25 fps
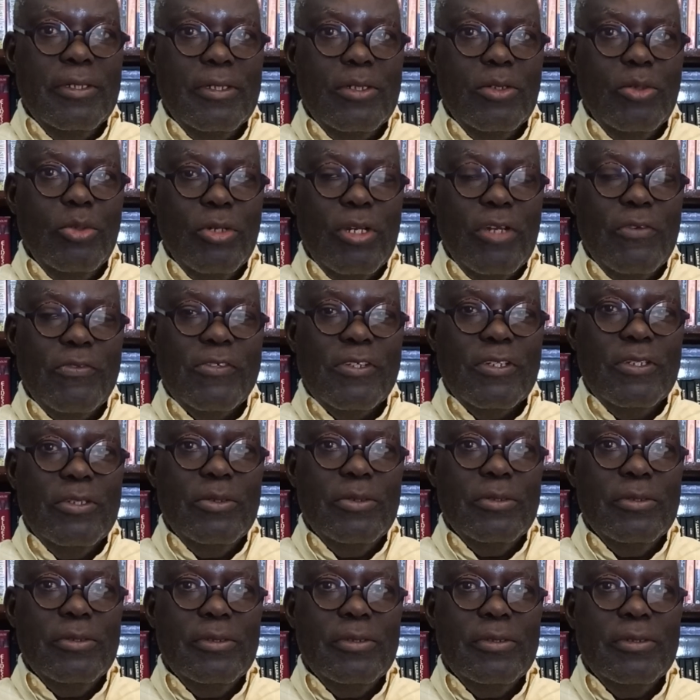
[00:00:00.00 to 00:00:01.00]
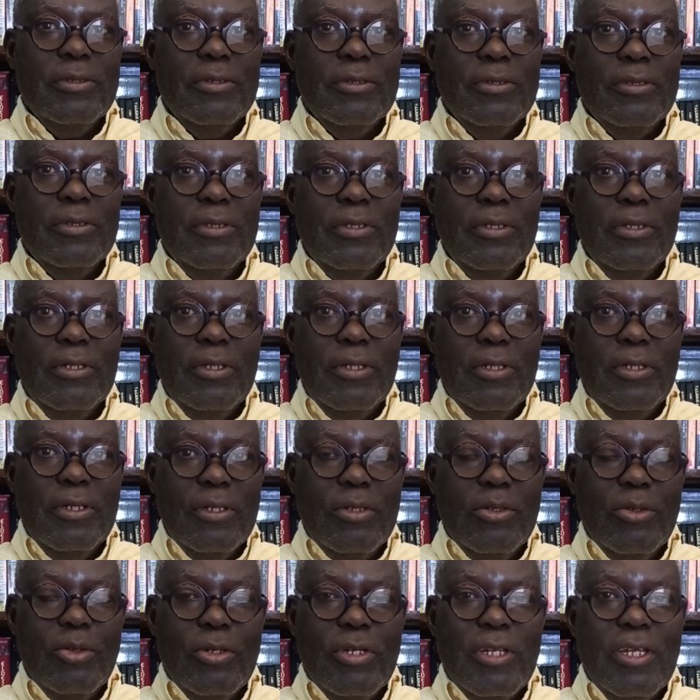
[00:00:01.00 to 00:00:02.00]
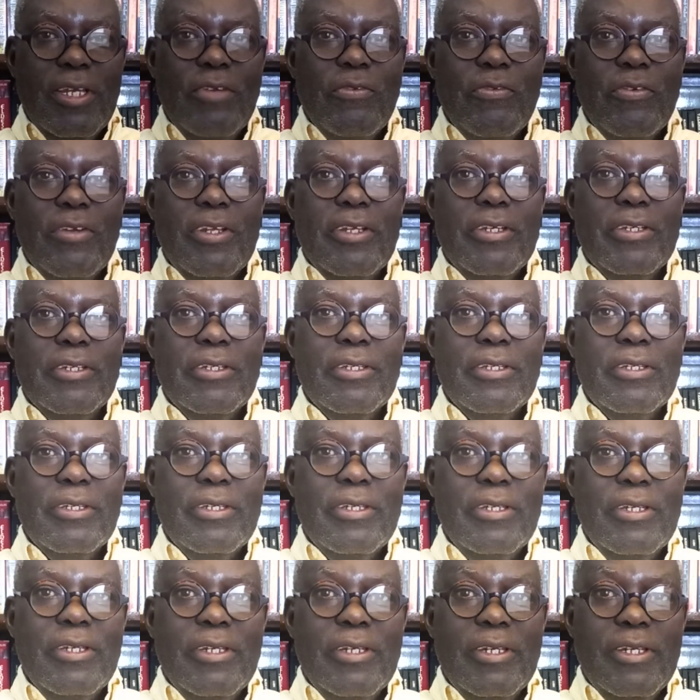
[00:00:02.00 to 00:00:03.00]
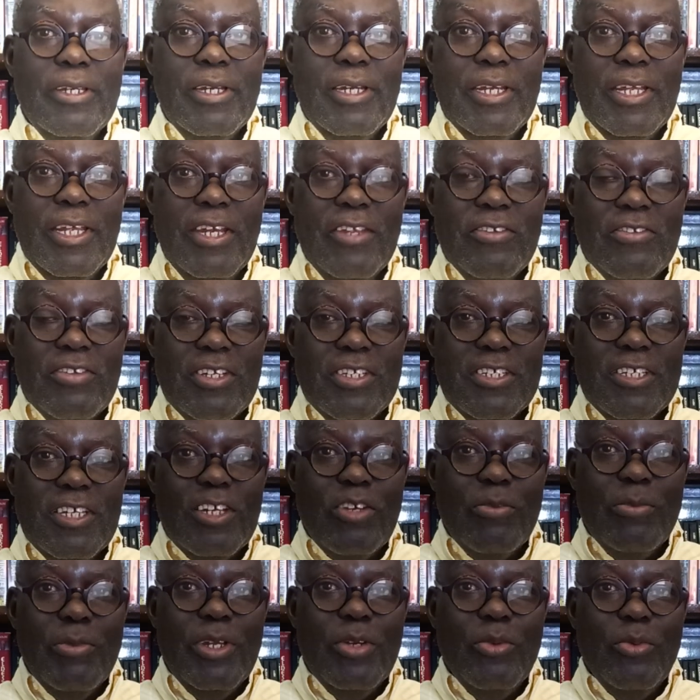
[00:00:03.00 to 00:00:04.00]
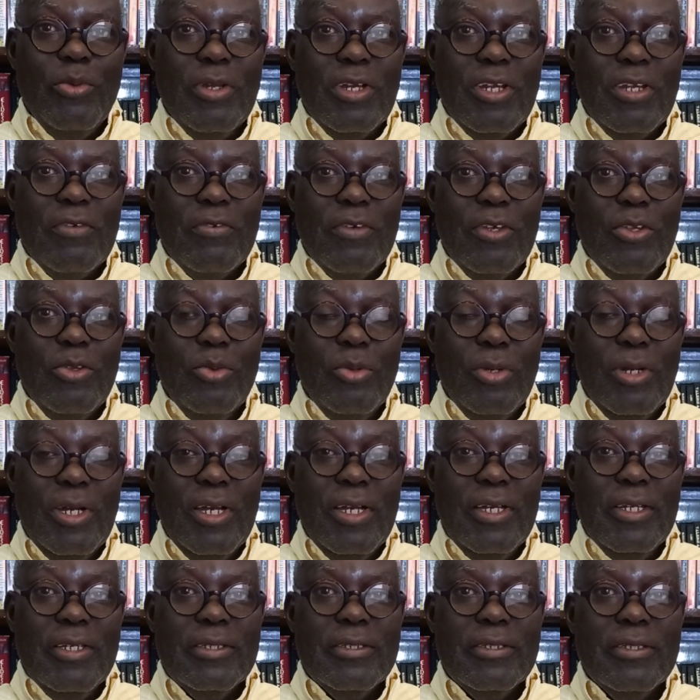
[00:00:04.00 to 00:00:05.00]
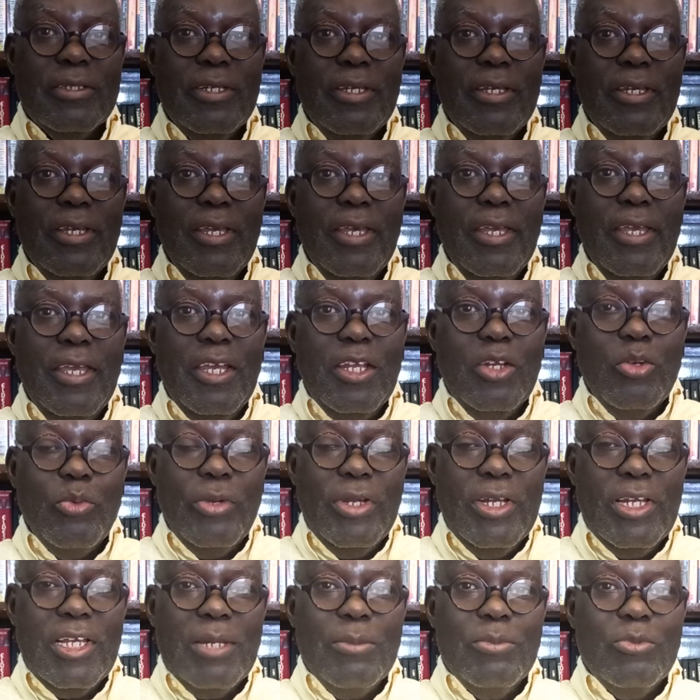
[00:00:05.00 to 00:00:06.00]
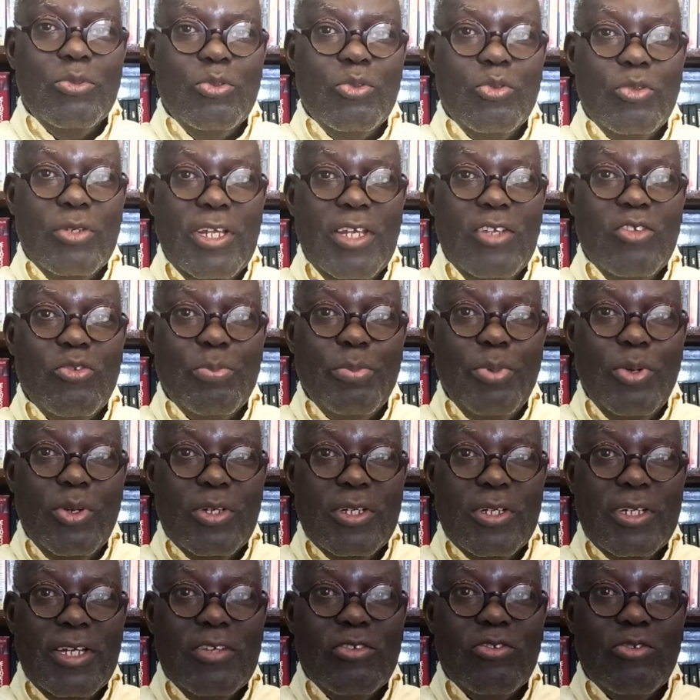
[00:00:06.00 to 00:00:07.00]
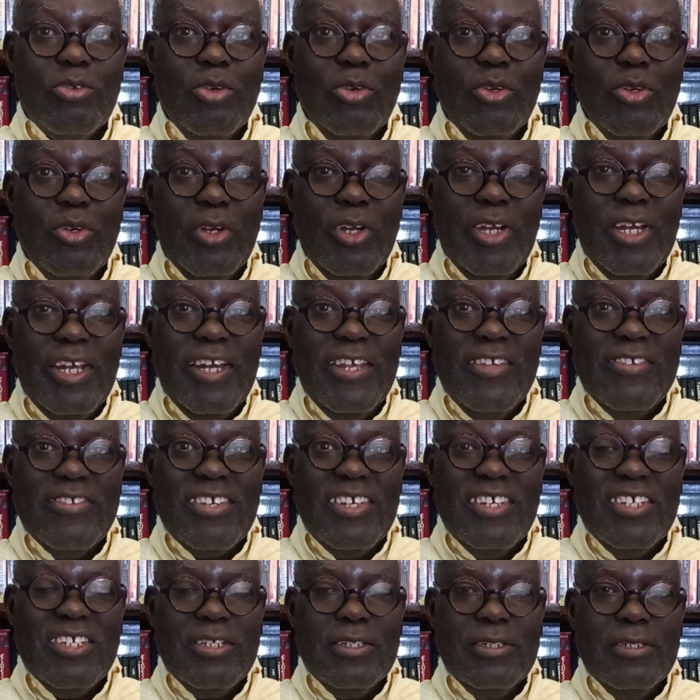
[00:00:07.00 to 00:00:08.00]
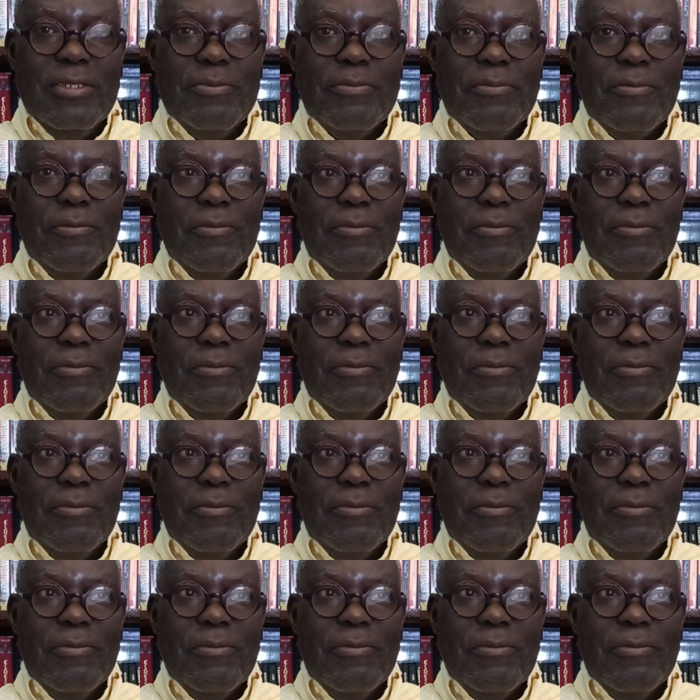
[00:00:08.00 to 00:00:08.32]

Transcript: Good afternoon, good evening, ladies and gentlemen, wherever you are, and welcome to today's podcast on organization.